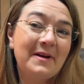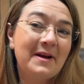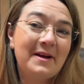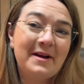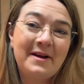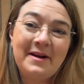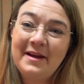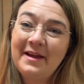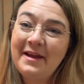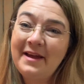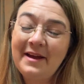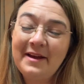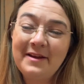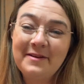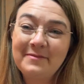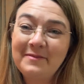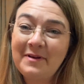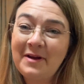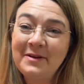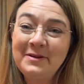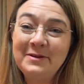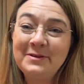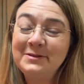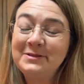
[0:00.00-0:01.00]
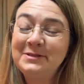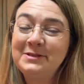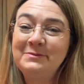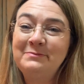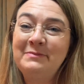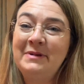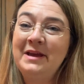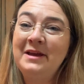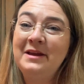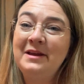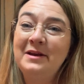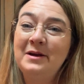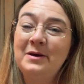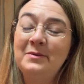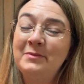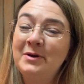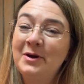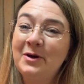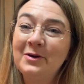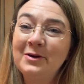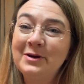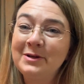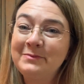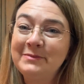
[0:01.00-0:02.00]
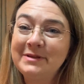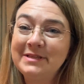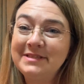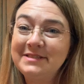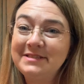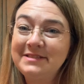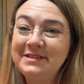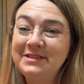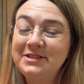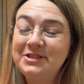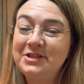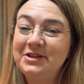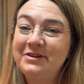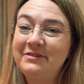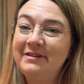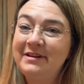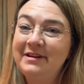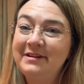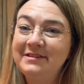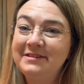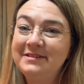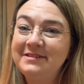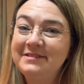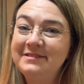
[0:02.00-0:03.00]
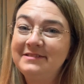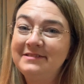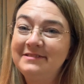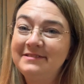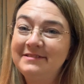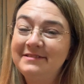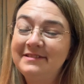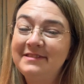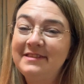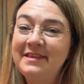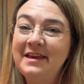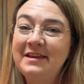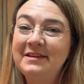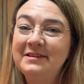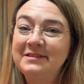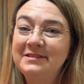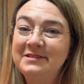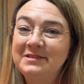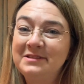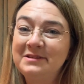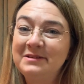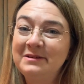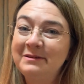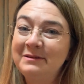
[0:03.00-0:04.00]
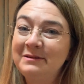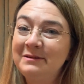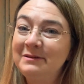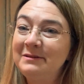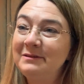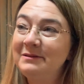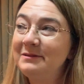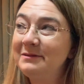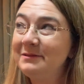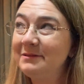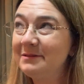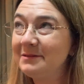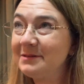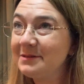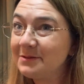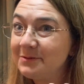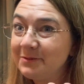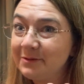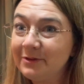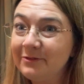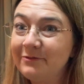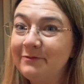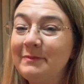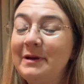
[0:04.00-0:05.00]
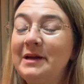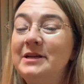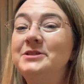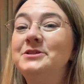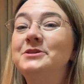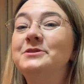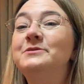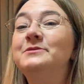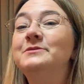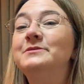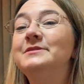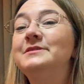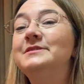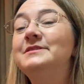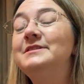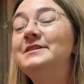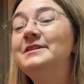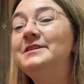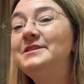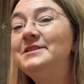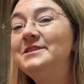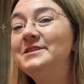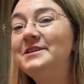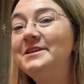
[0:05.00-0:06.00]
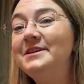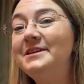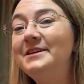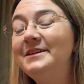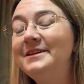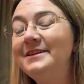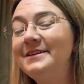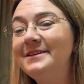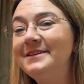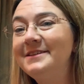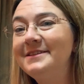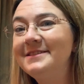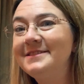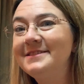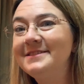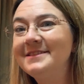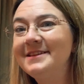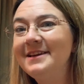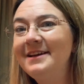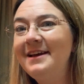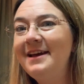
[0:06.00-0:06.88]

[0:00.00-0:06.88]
I used to be a monogamous stitcher, and thanks to School of Magical Stitches,